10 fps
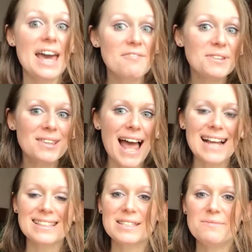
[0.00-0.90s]
If you
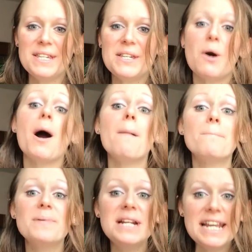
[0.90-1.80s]
like this video,
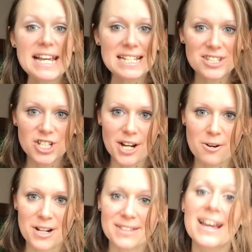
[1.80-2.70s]
please
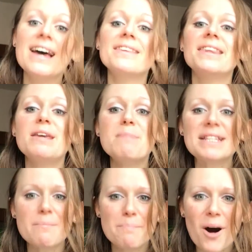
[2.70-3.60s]
share it. The
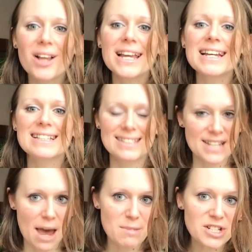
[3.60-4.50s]
metabolic
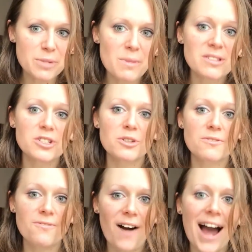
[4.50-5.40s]
damage myth
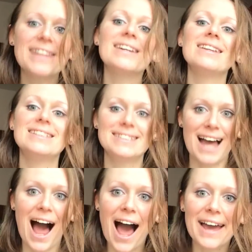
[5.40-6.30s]
should finally
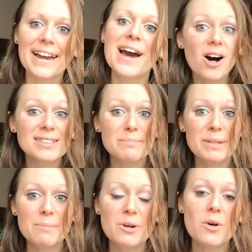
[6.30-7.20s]
die. All the
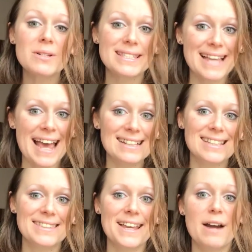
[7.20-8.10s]
people who
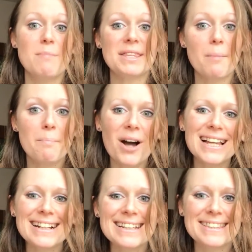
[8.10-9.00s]
think that they are
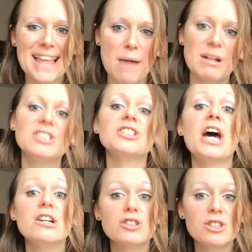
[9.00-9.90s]
metabolically damaged
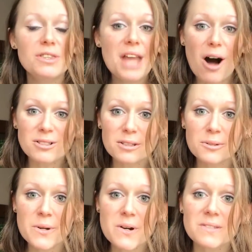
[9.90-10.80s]
should know the
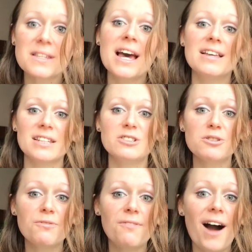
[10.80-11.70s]
truth. They
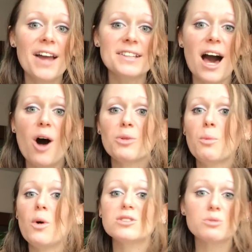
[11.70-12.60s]
should find
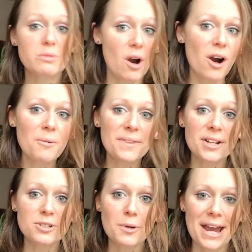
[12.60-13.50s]
out what's wrong with
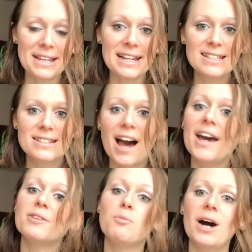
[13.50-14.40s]
their training and
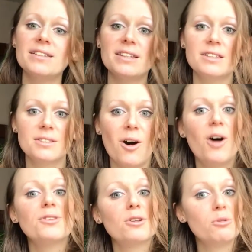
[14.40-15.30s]
diet, why they
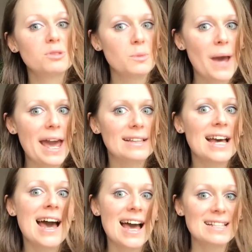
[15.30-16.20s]
don't lose
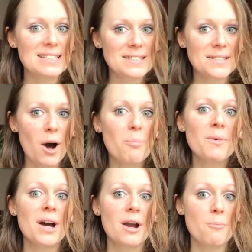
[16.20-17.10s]
weight, and
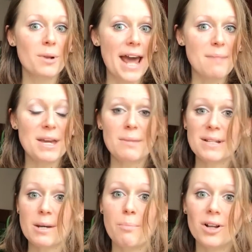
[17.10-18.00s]
stop blaming
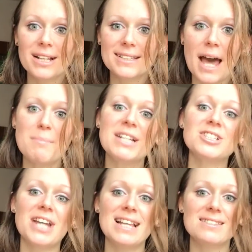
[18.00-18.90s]
metabolic
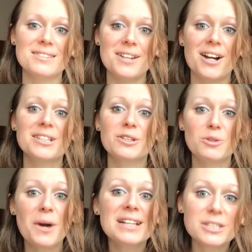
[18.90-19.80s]
damage and start
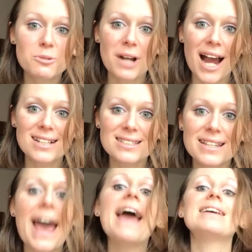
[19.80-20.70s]
doing the right
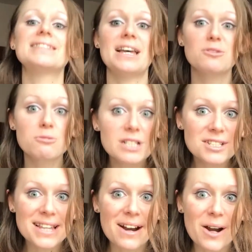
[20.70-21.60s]
things and
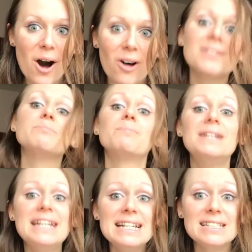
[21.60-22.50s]
reach their goals.
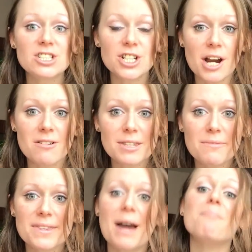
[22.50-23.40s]
Please share
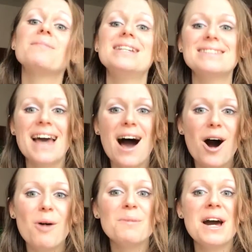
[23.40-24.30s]
it with them. Please
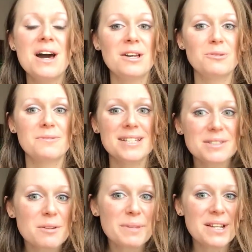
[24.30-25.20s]
help to
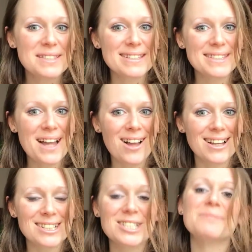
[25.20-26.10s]
distribute this
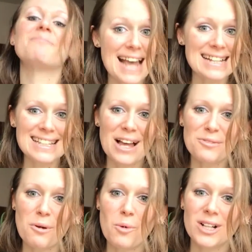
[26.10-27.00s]
knowledge. Thanks a
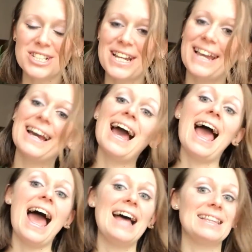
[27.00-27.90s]
lot for watching,
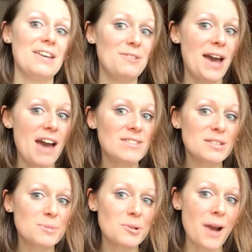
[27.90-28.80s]
and if you
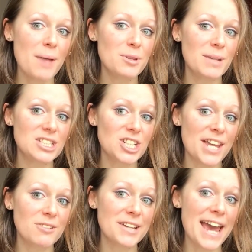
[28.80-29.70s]
haven't subscribed to my
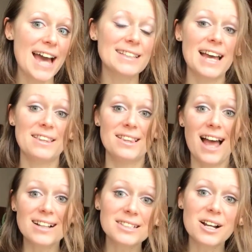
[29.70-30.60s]
channel yet and
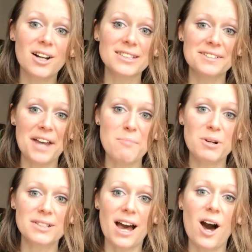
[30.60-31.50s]
like the content I
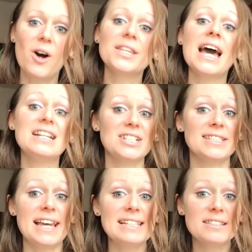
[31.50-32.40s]
put out,
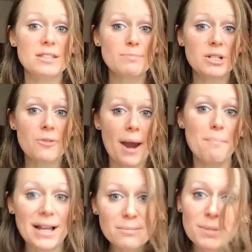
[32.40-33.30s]
just hit the
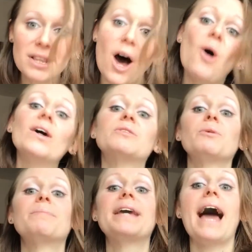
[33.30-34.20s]
subscribe button below.
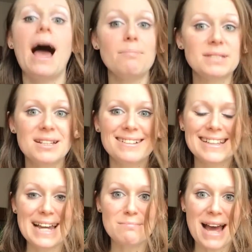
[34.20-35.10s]
It would be
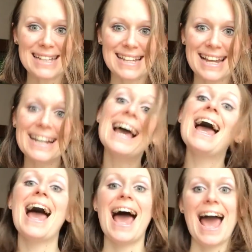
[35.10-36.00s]
absolutely amazing,
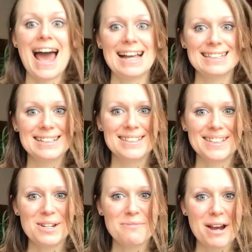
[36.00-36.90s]
and
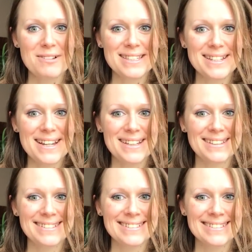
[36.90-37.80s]
see you very
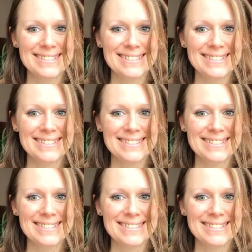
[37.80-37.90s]
soon.